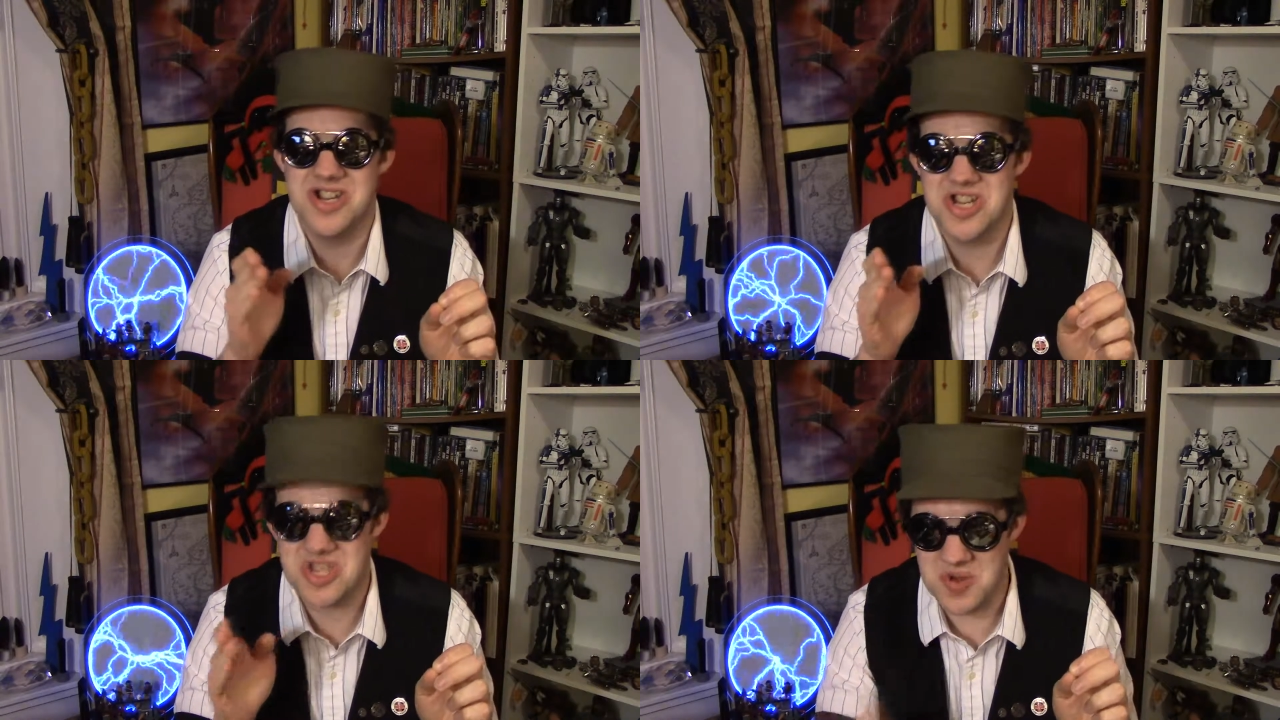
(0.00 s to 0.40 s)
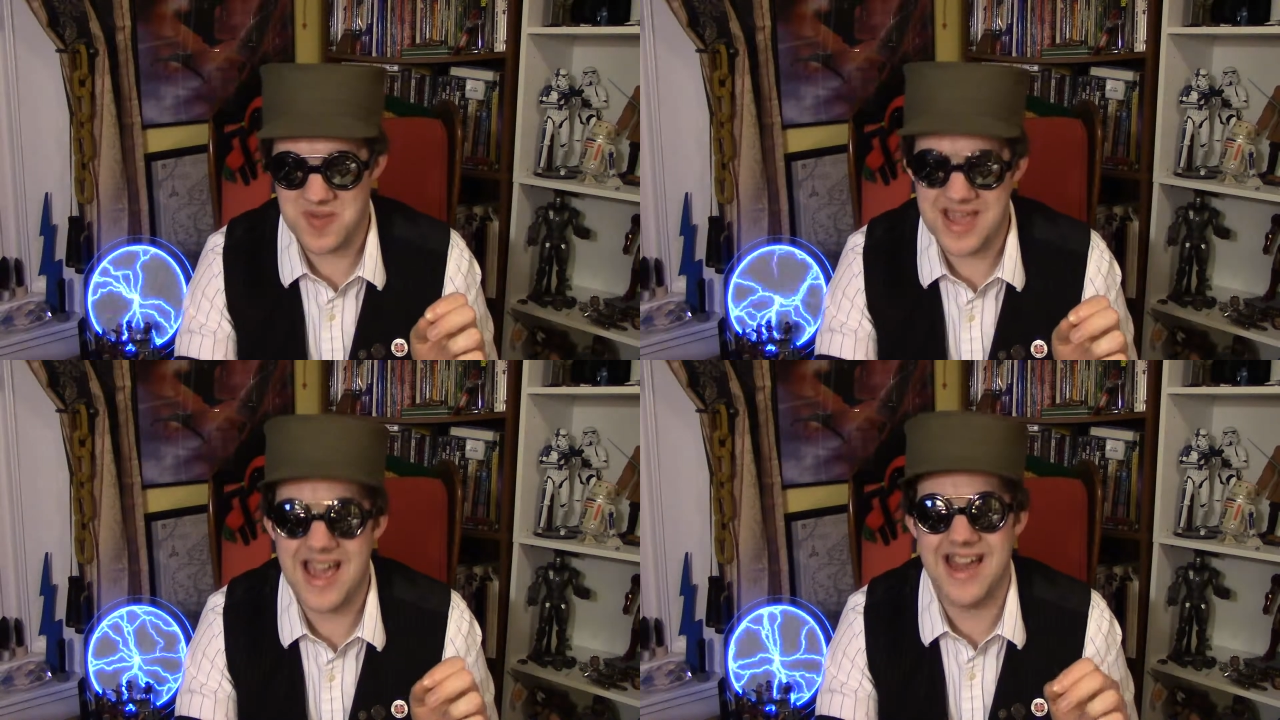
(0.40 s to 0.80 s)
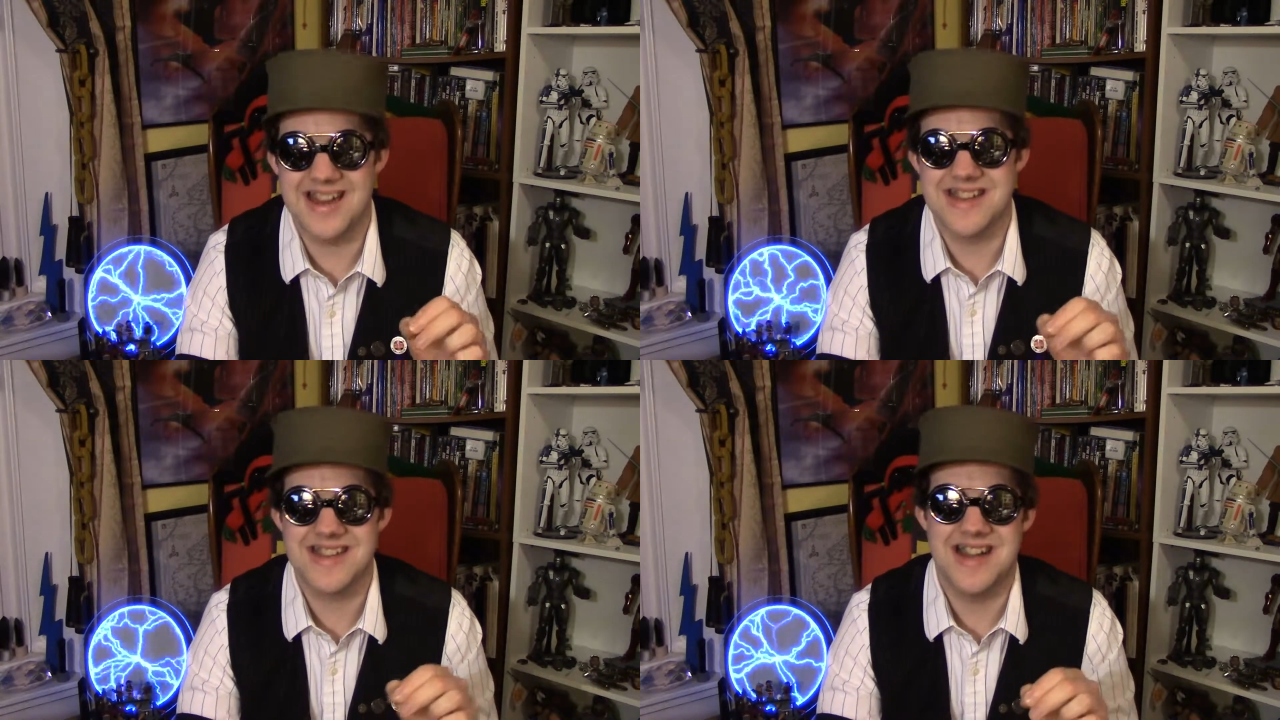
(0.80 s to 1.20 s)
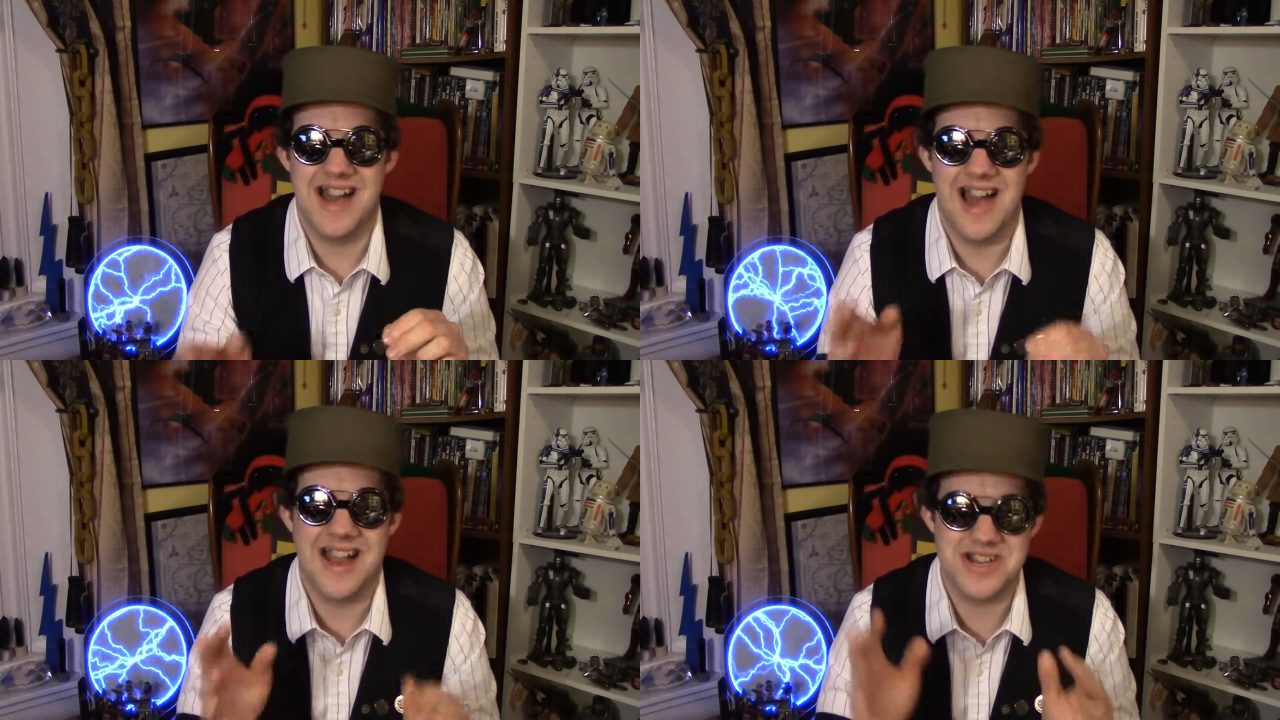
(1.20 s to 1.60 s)
to the end.
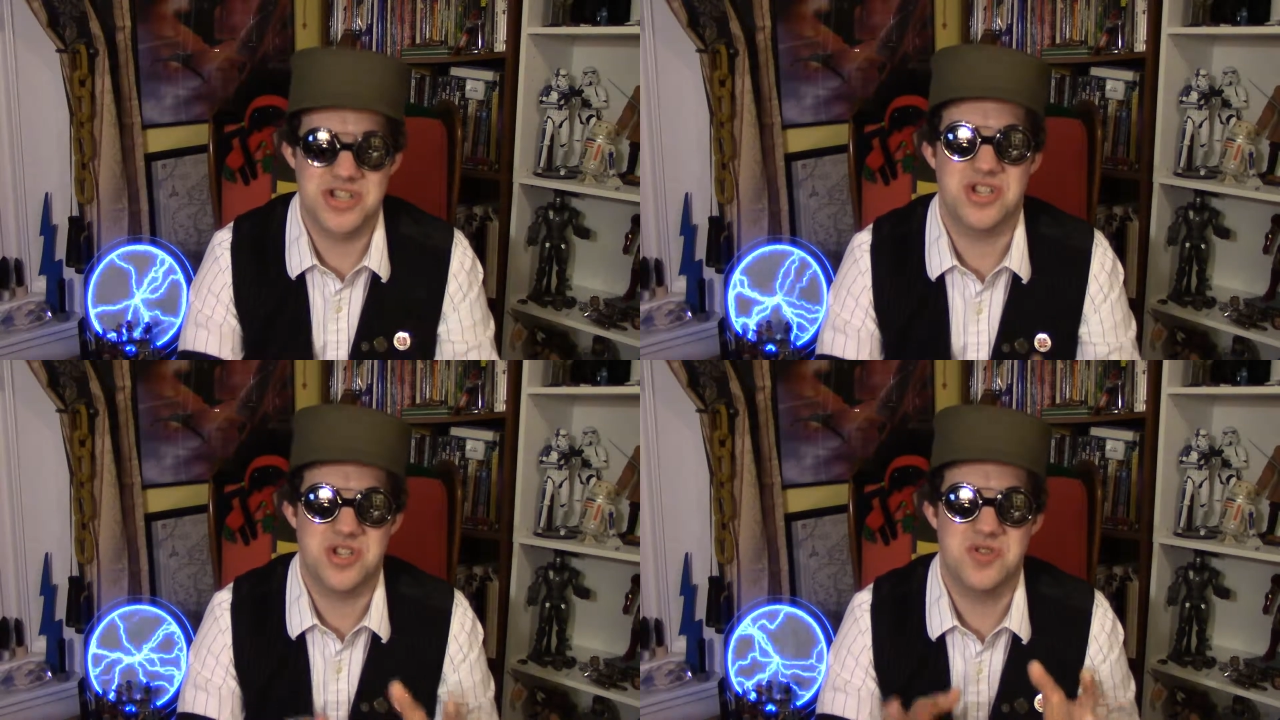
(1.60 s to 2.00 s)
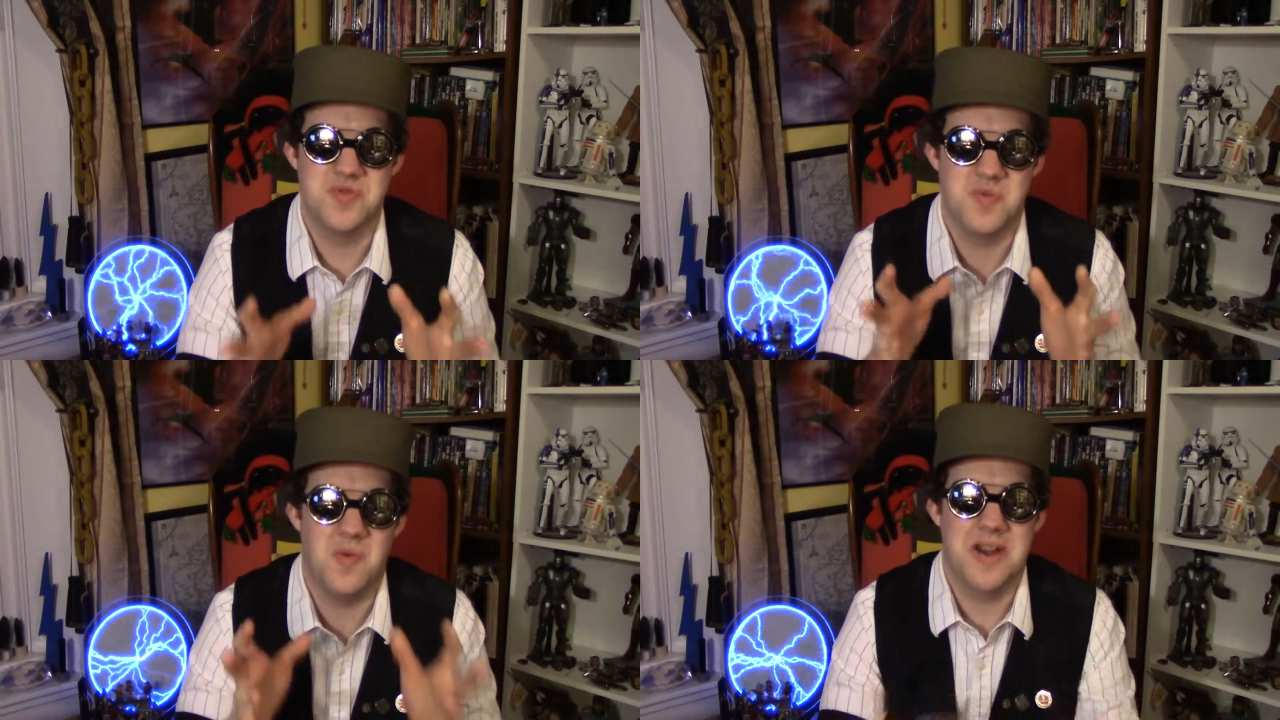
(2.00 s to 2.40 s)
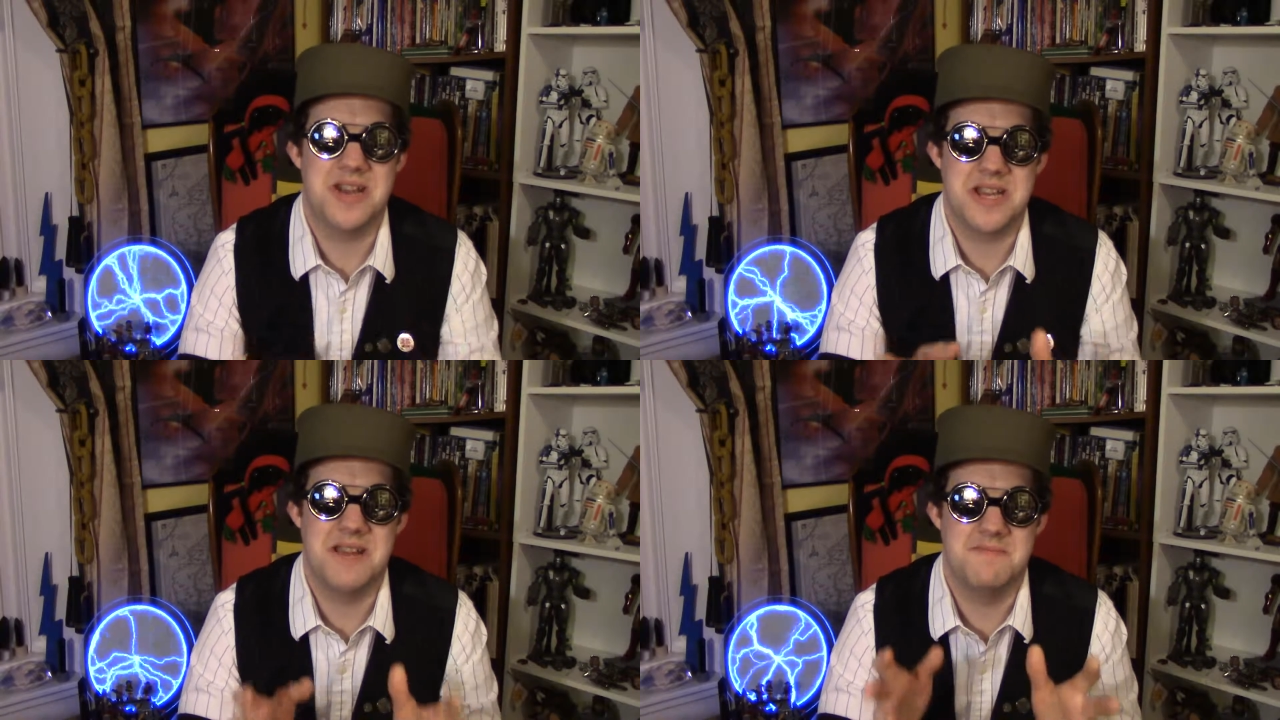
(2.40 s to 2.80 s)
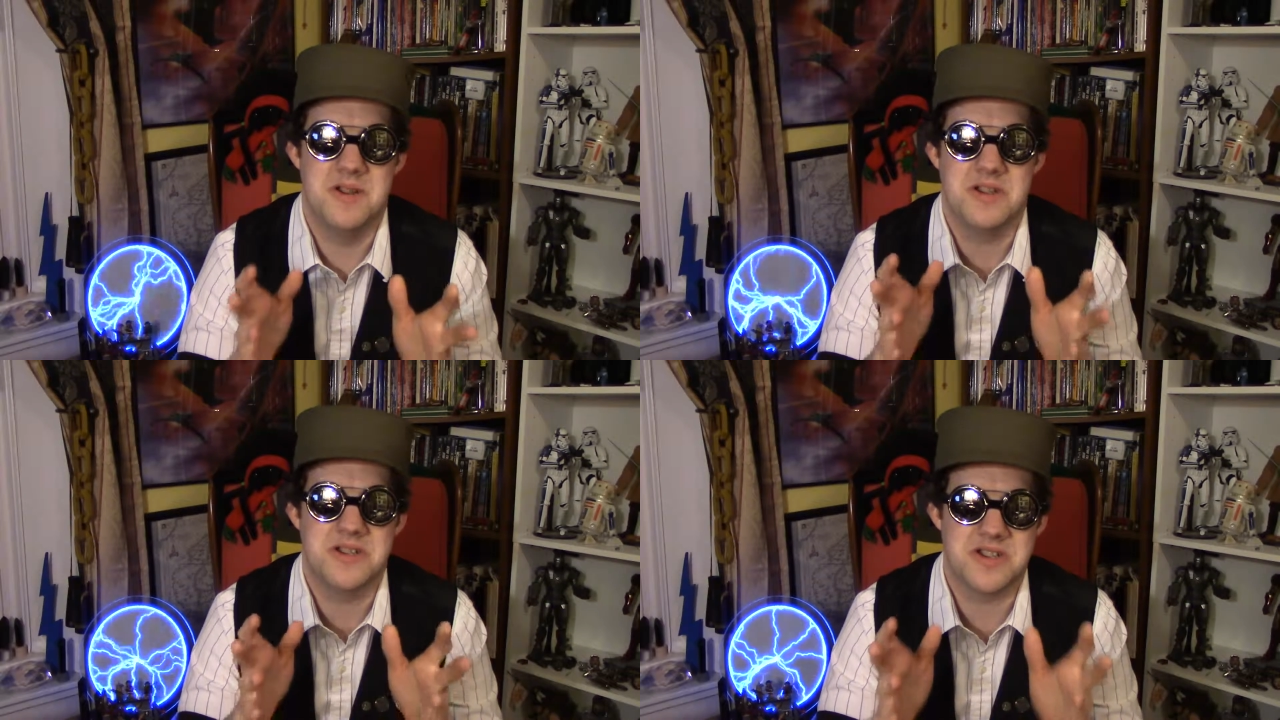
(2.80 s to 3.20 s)
I just wanted him
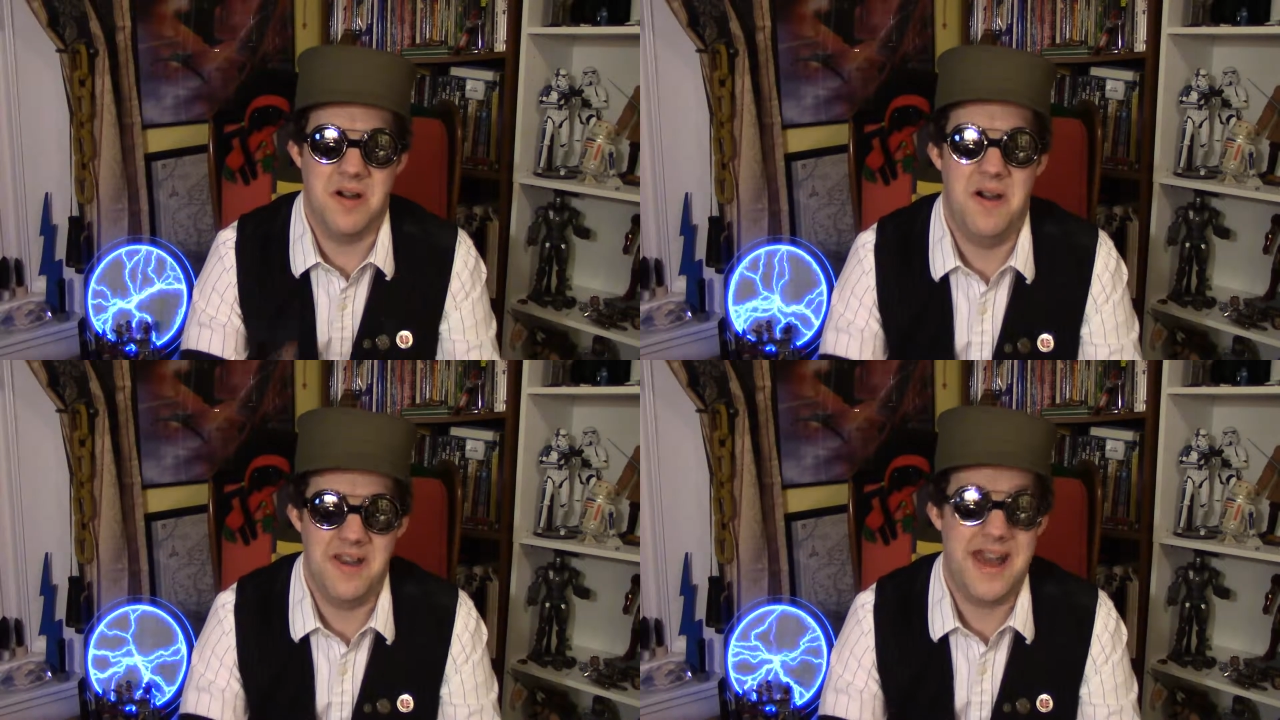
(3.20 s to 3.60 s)
gone.